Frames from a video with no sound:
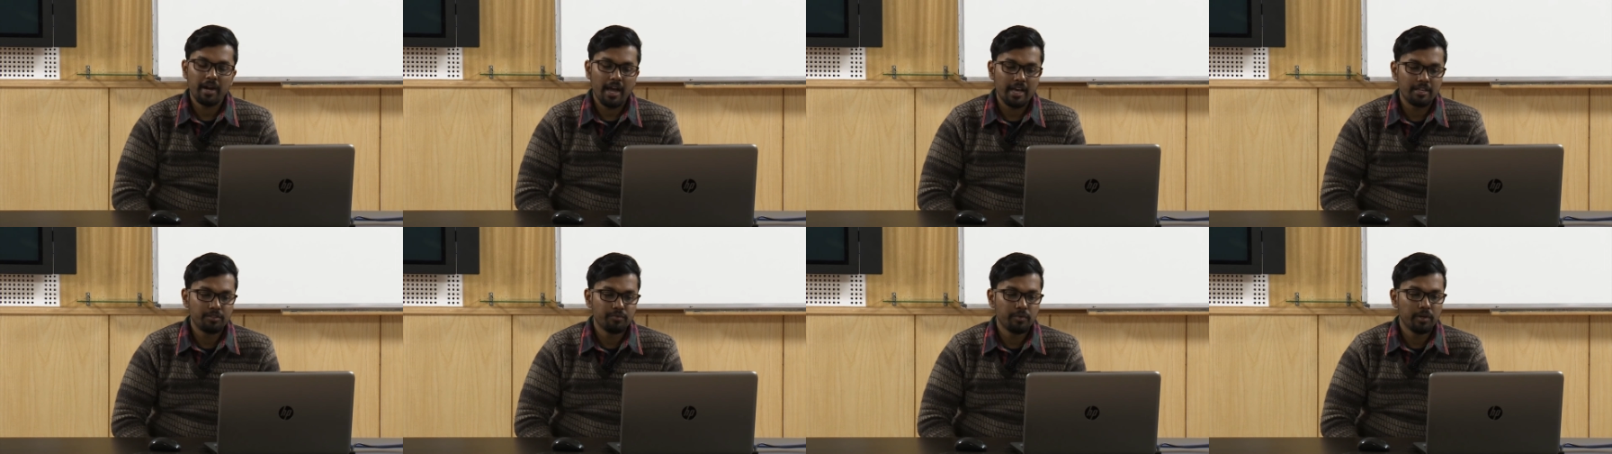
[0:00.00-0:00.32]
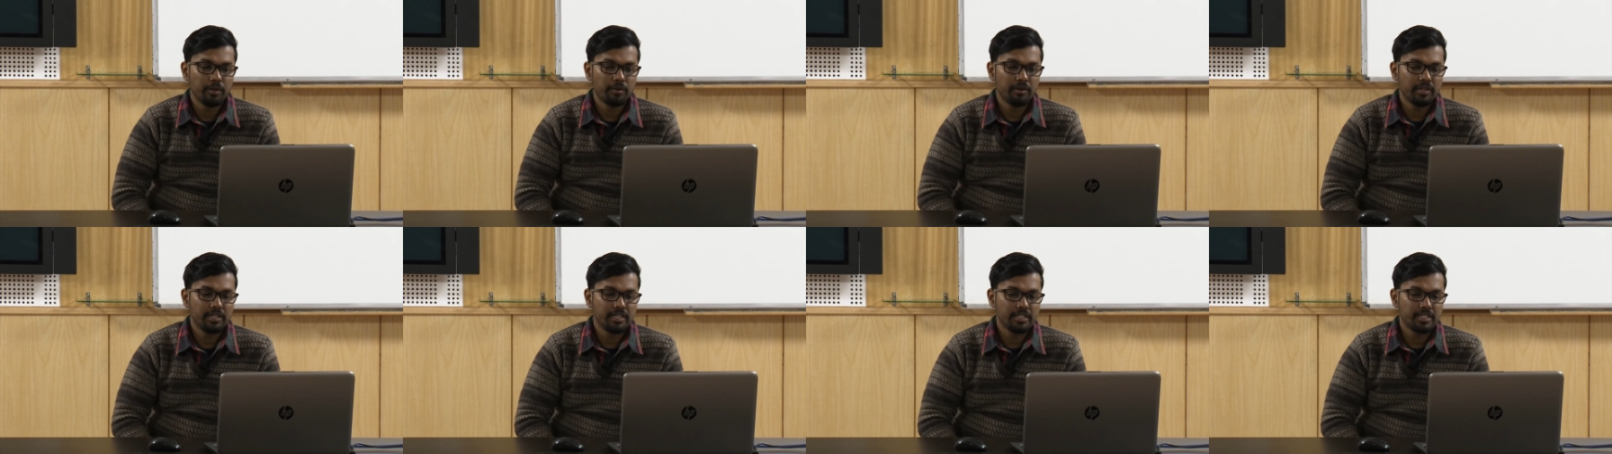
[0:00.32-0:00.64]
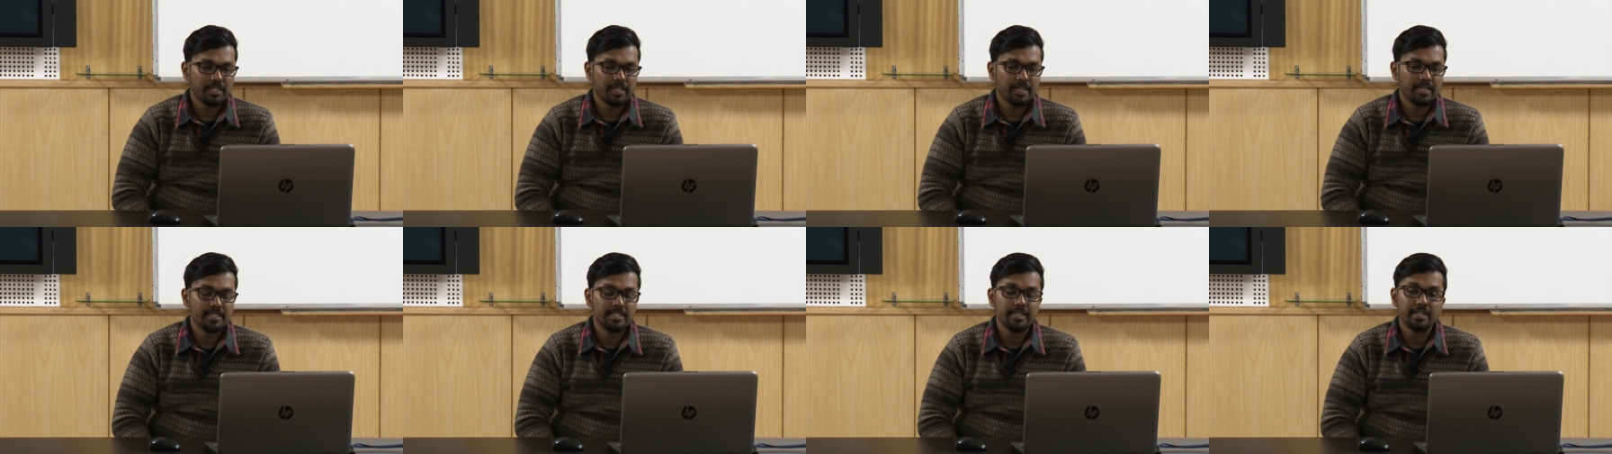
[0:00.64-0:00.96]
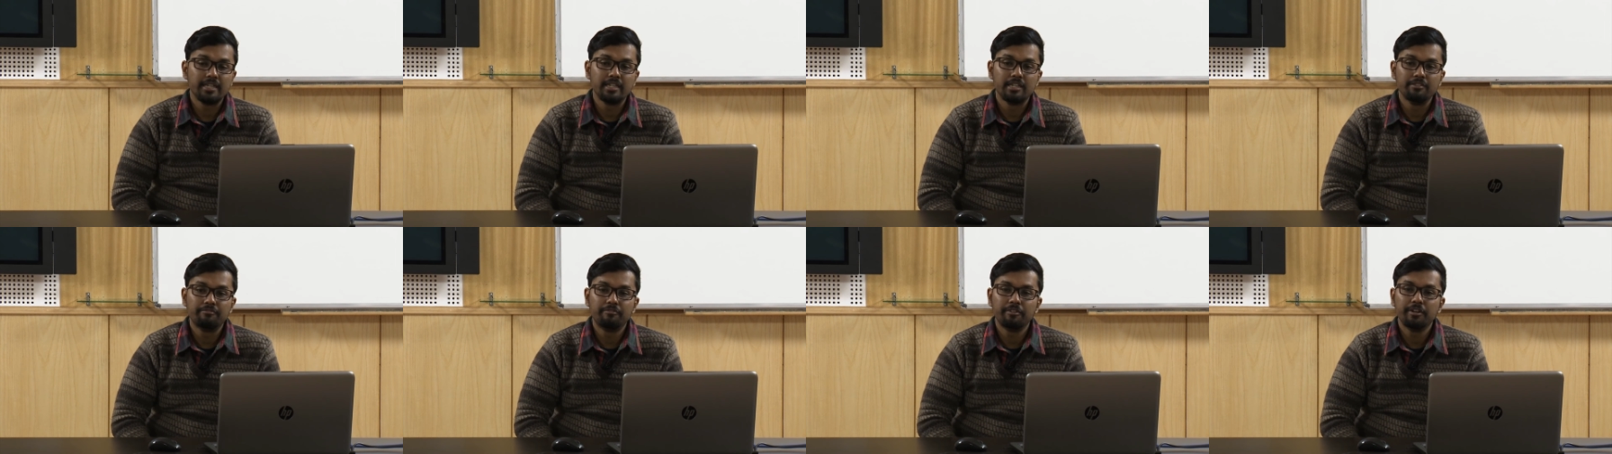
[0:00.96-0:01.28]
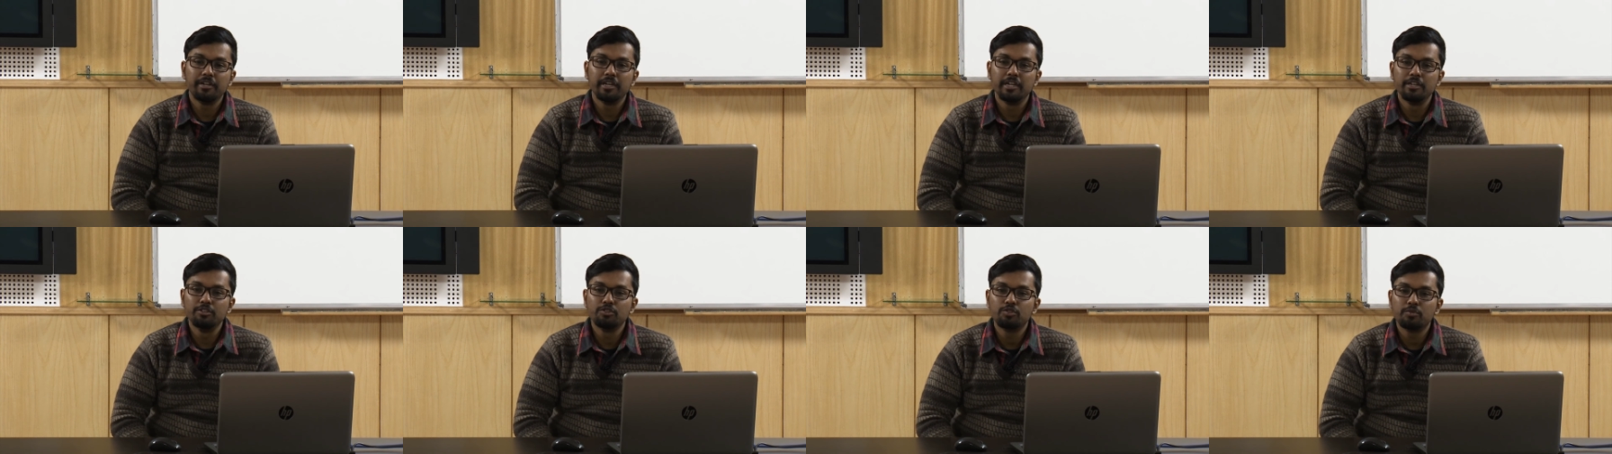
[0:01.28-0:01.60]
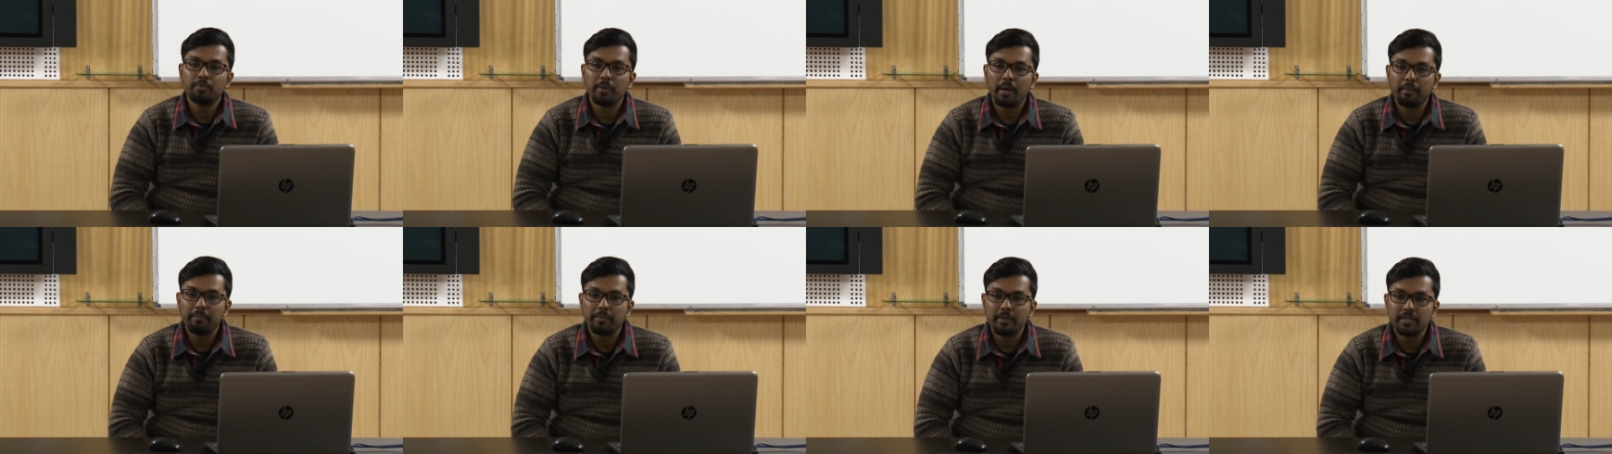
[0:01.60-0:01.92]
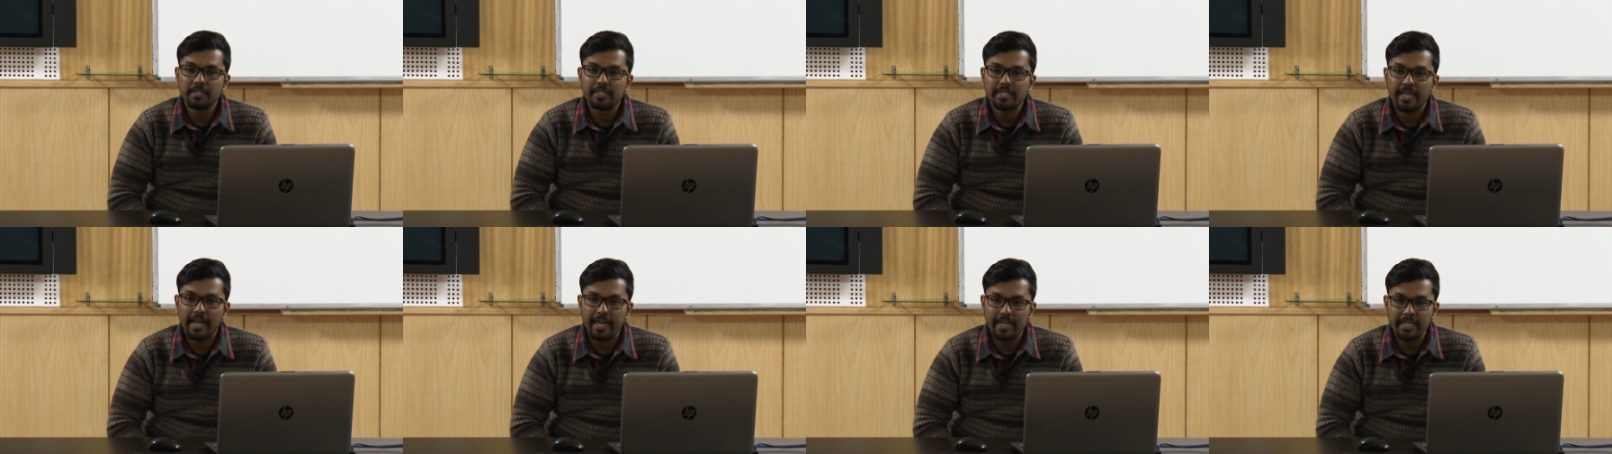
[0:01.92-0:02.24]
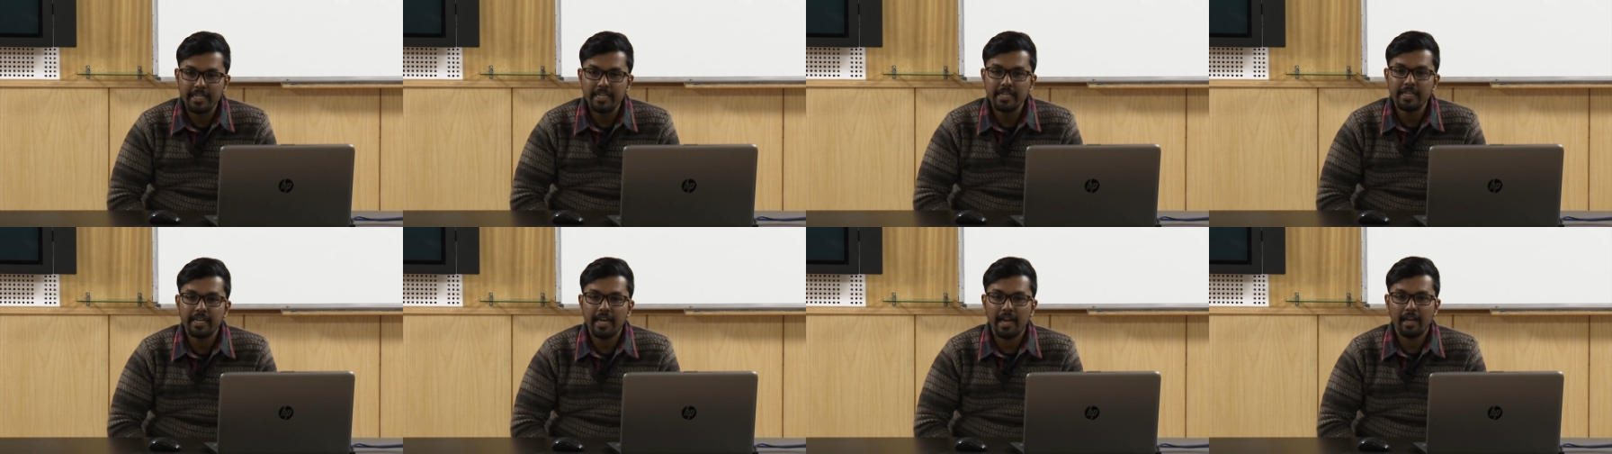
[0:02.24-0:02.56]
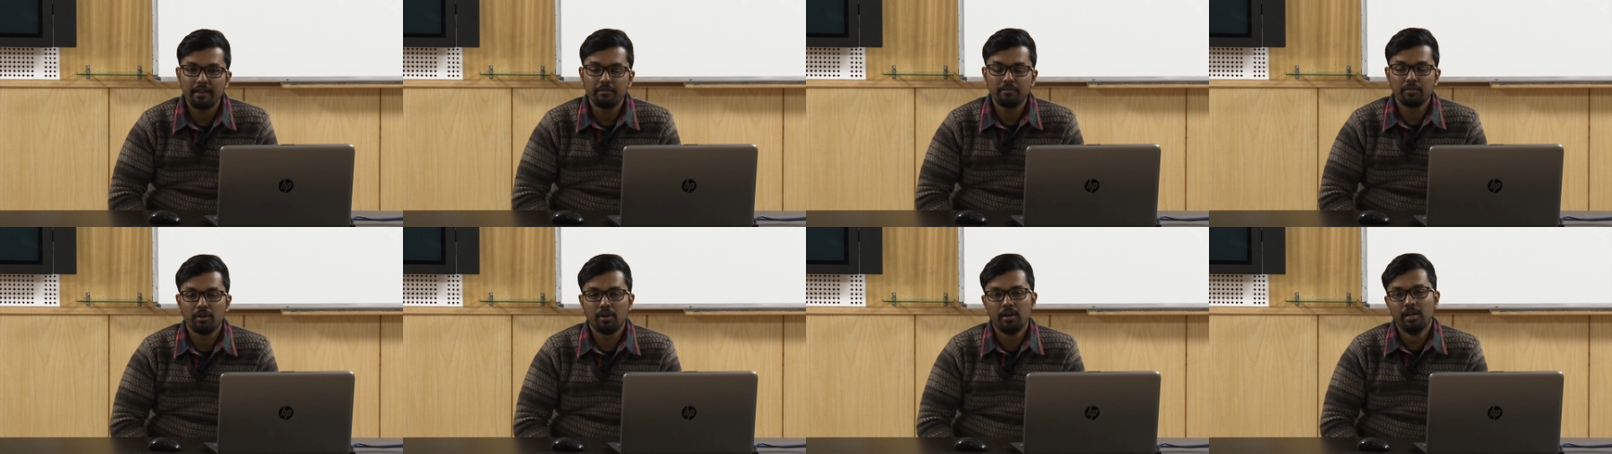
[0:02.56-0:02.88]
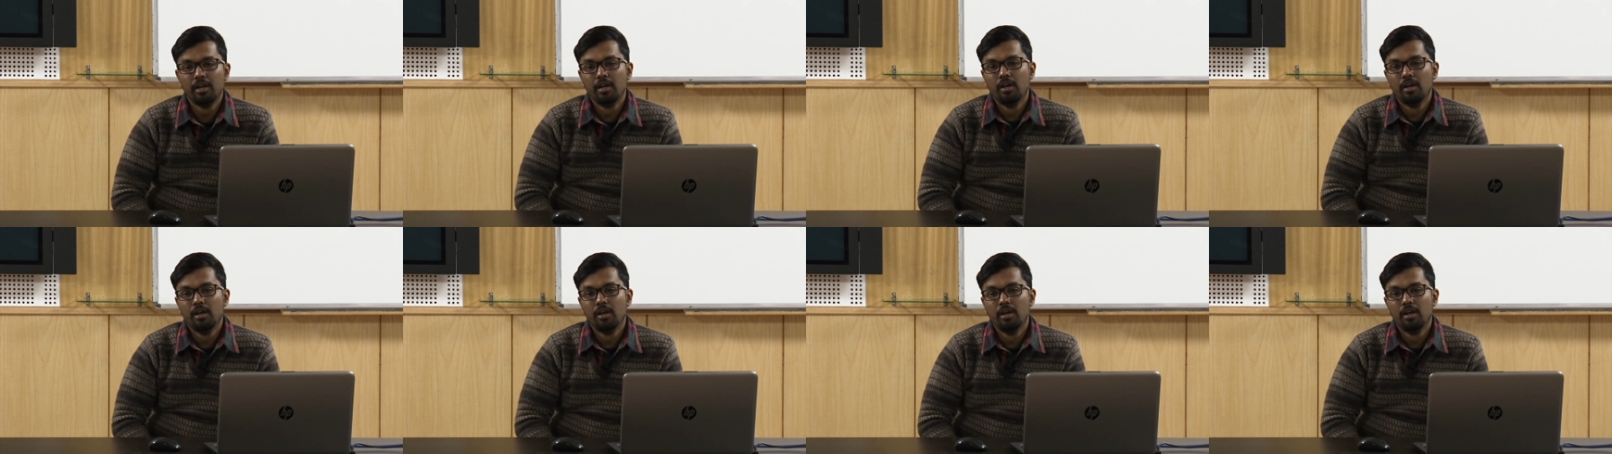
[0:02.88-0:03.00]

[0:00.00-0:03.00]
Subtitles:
As we were discussing, different newspapers heading can